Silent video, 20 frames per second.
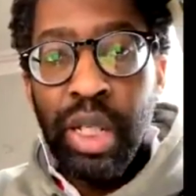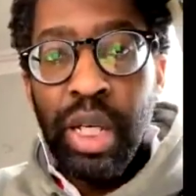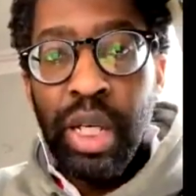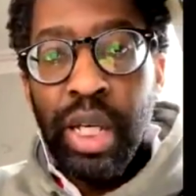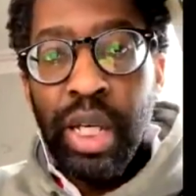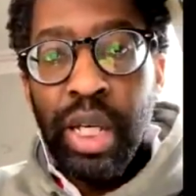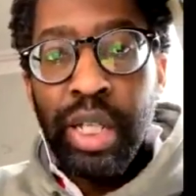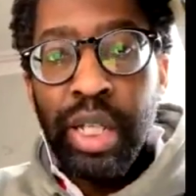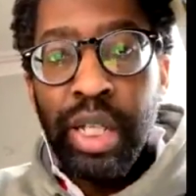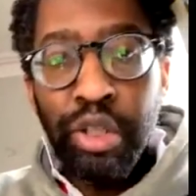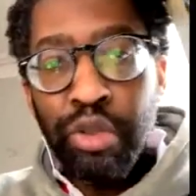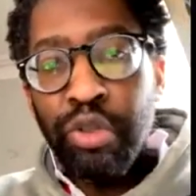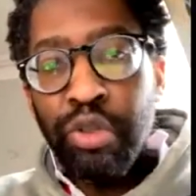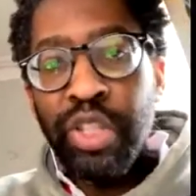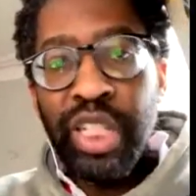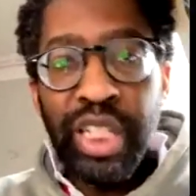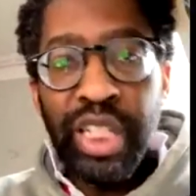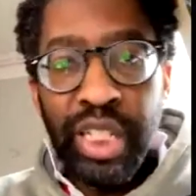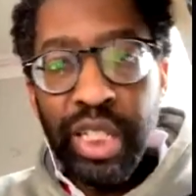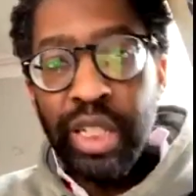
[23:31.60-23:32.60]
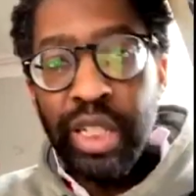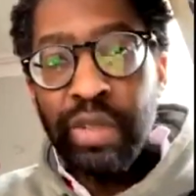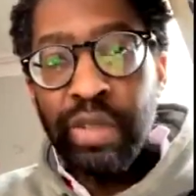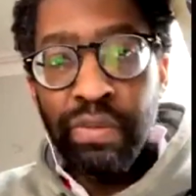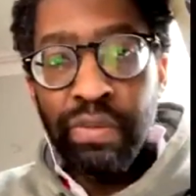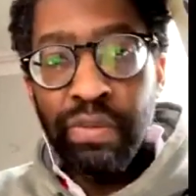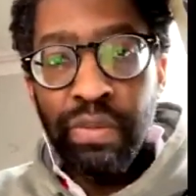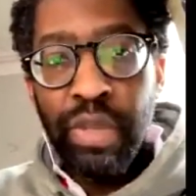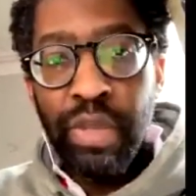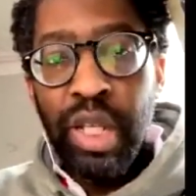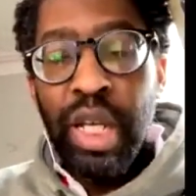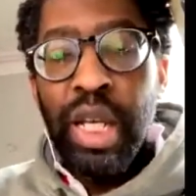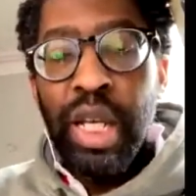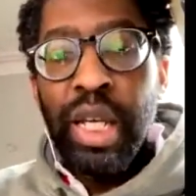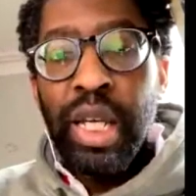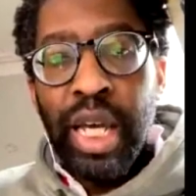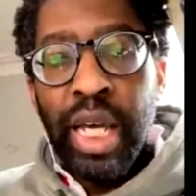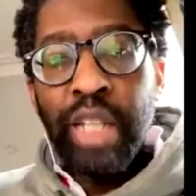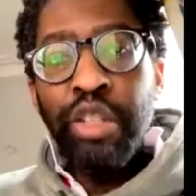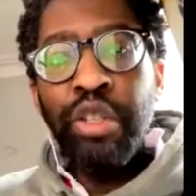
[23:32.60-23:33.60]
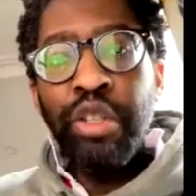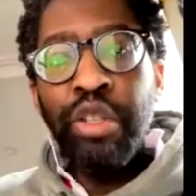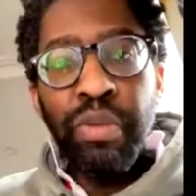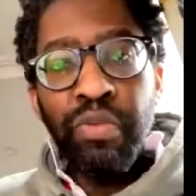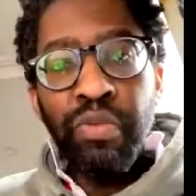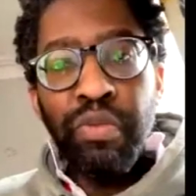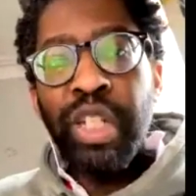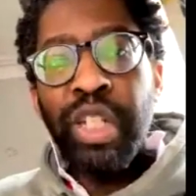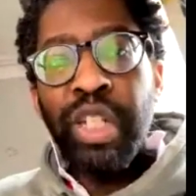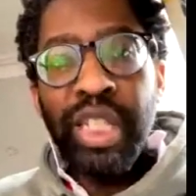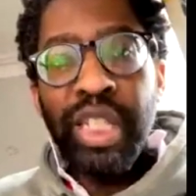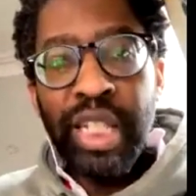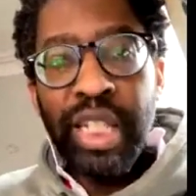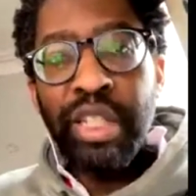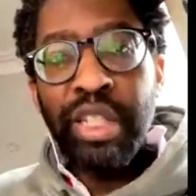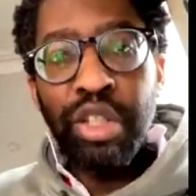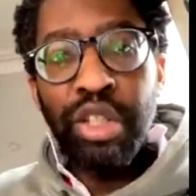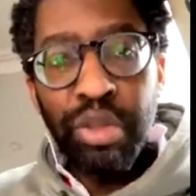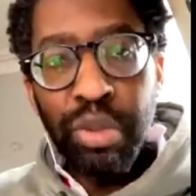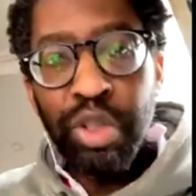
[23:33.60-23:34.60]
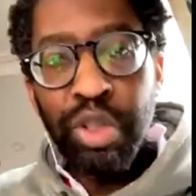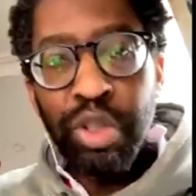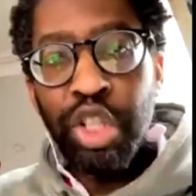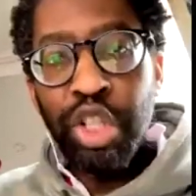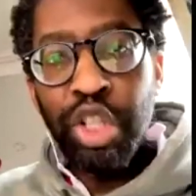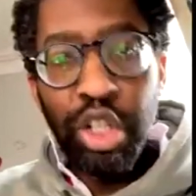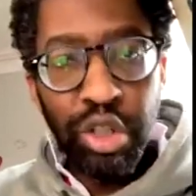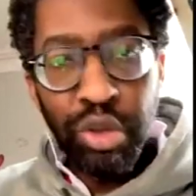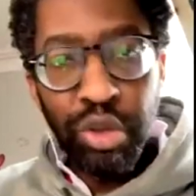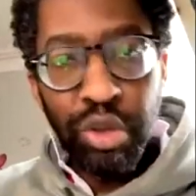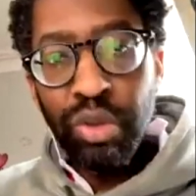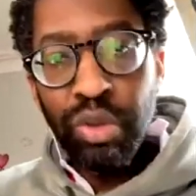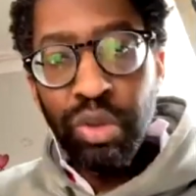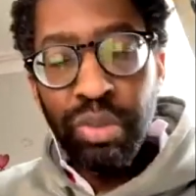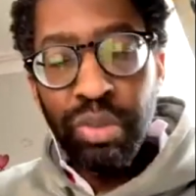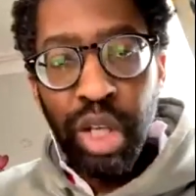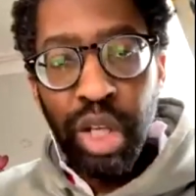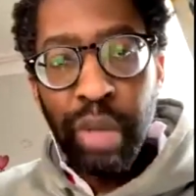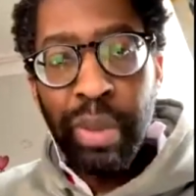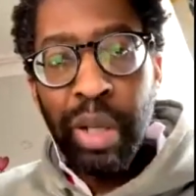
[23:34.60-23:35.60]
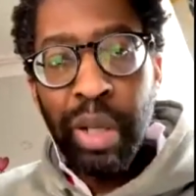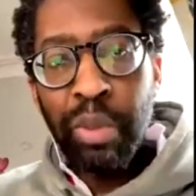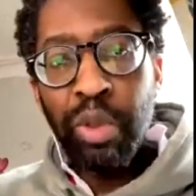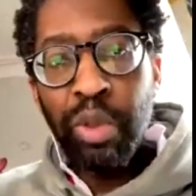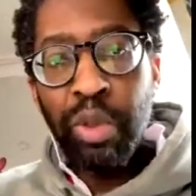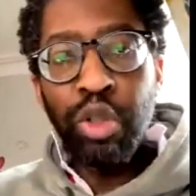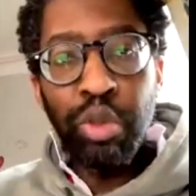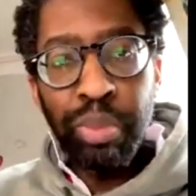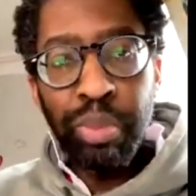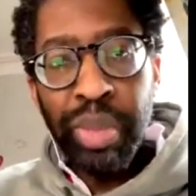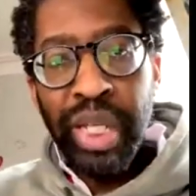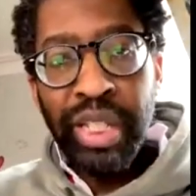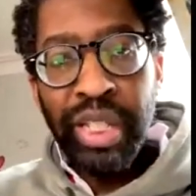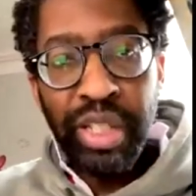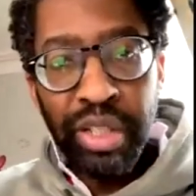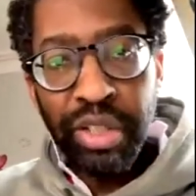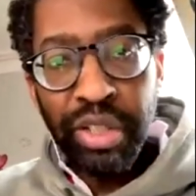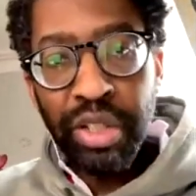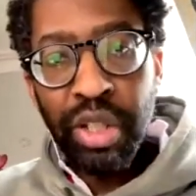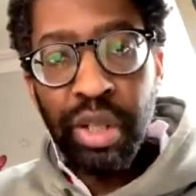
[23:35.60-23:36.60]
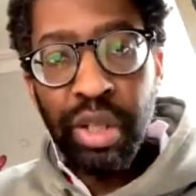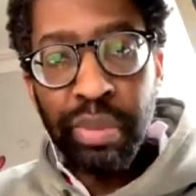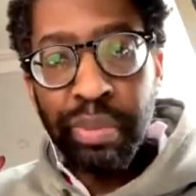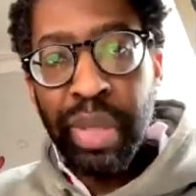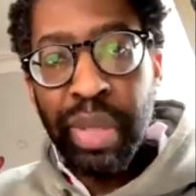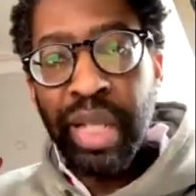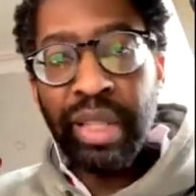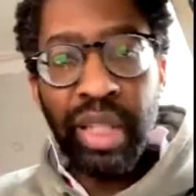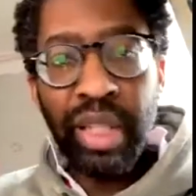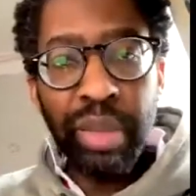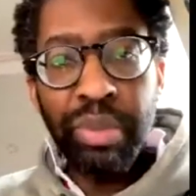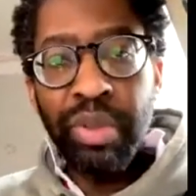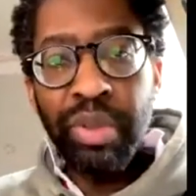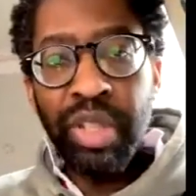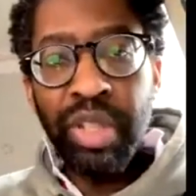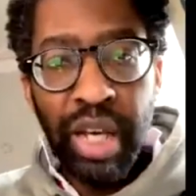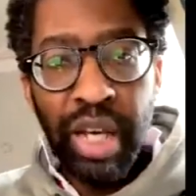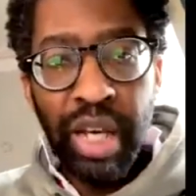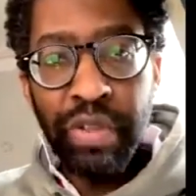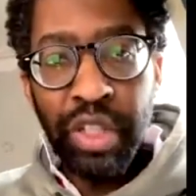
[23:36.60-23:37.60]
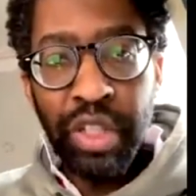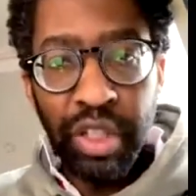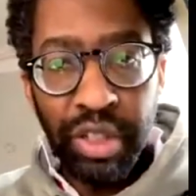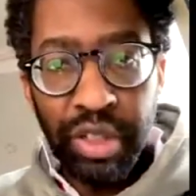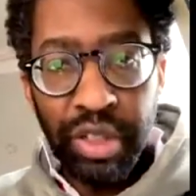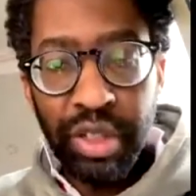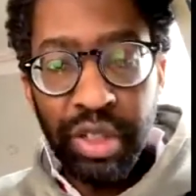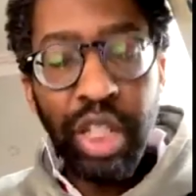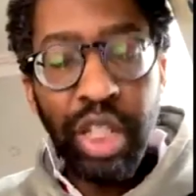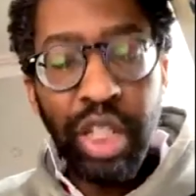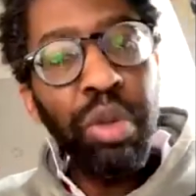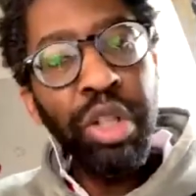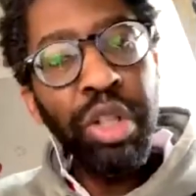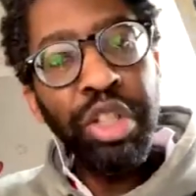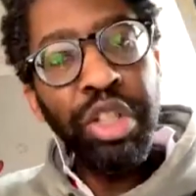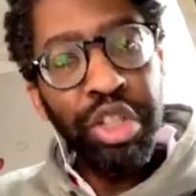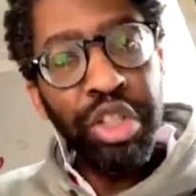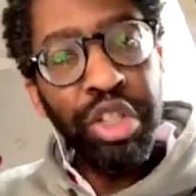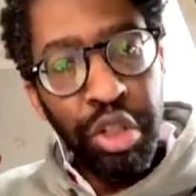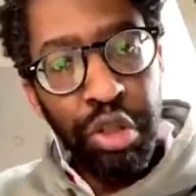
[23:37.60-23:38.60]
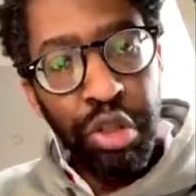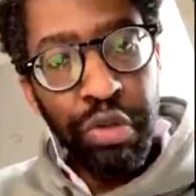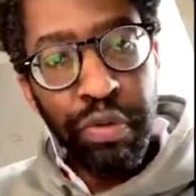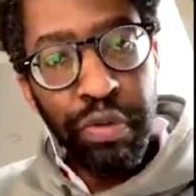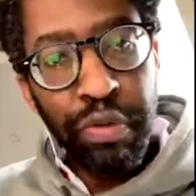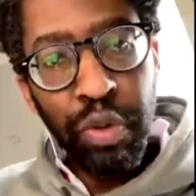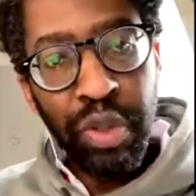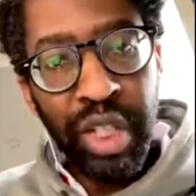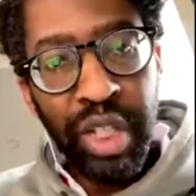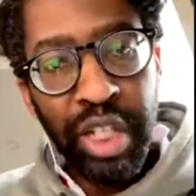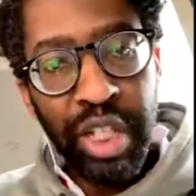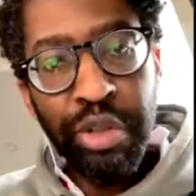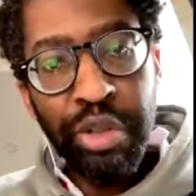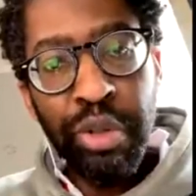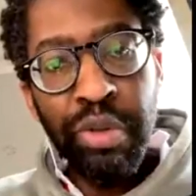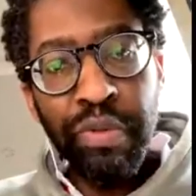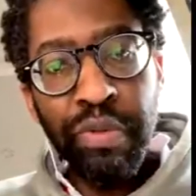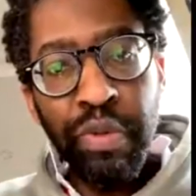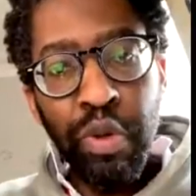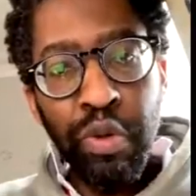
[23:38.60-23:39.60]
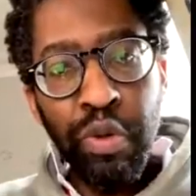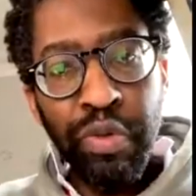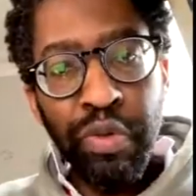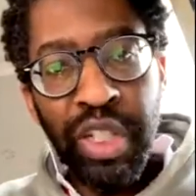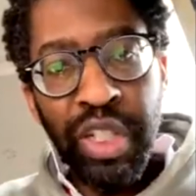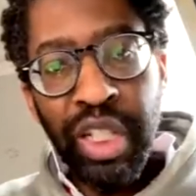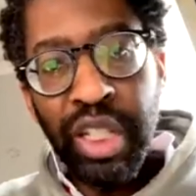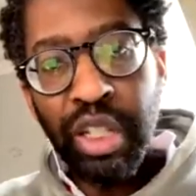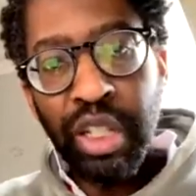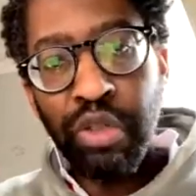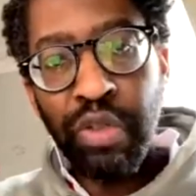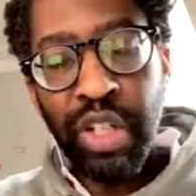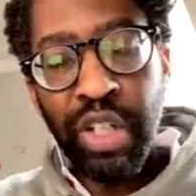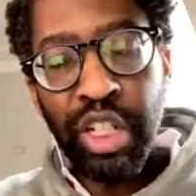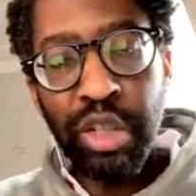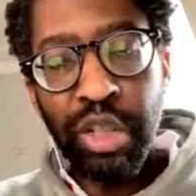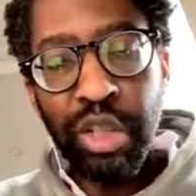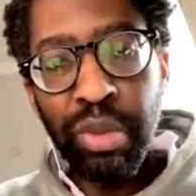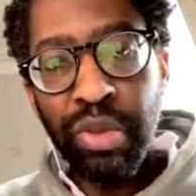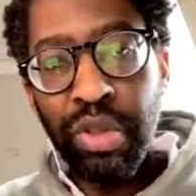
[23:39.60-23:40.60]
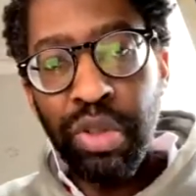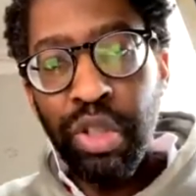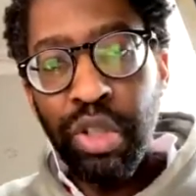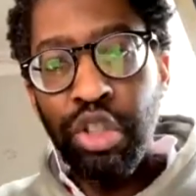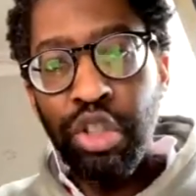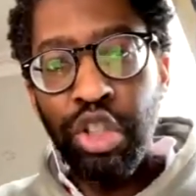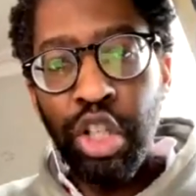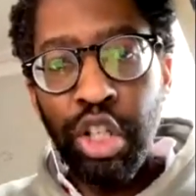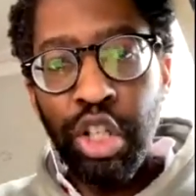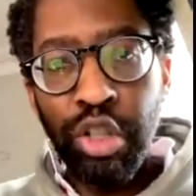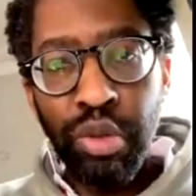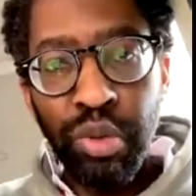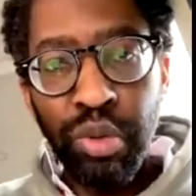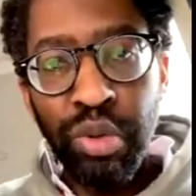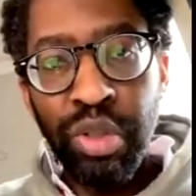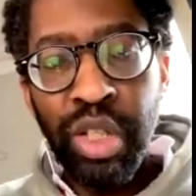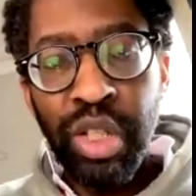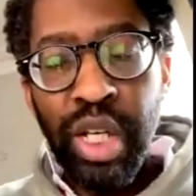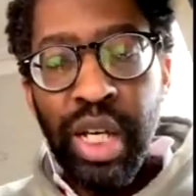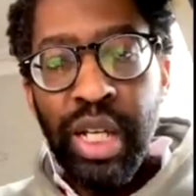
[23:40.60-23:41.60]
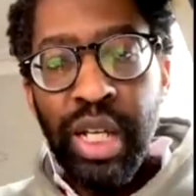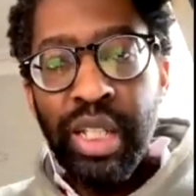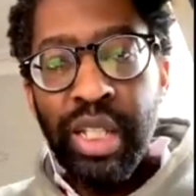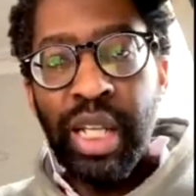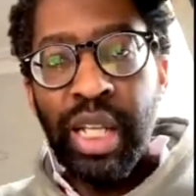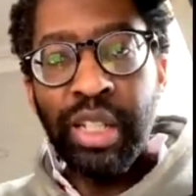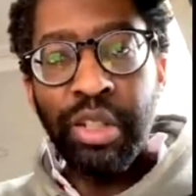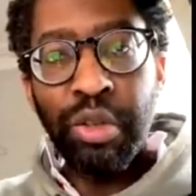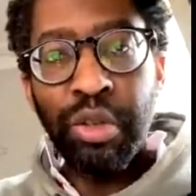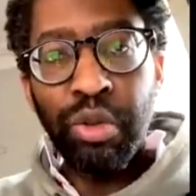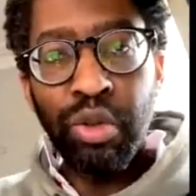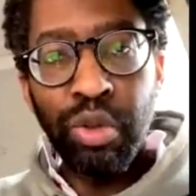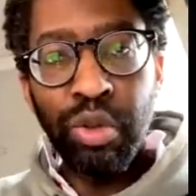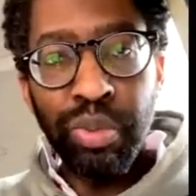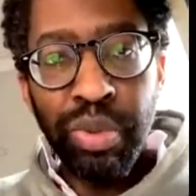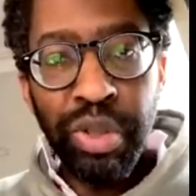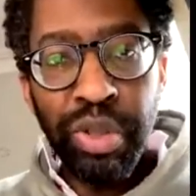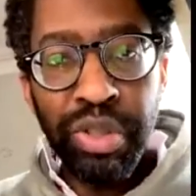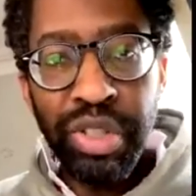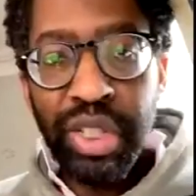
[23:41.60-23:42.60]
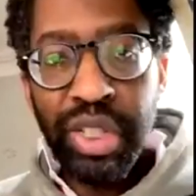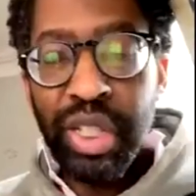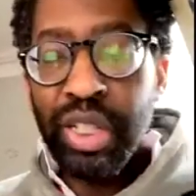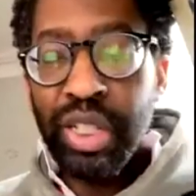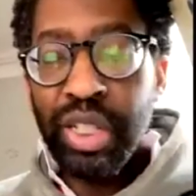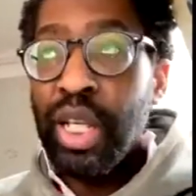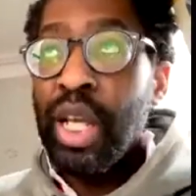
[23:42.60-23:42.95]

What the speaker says: Can you critique it? Can you then write a letter to a journal about what your opinions are and back that up with evidence? That's quite useful. It gets you involved in the interaction with journals, the editorial process.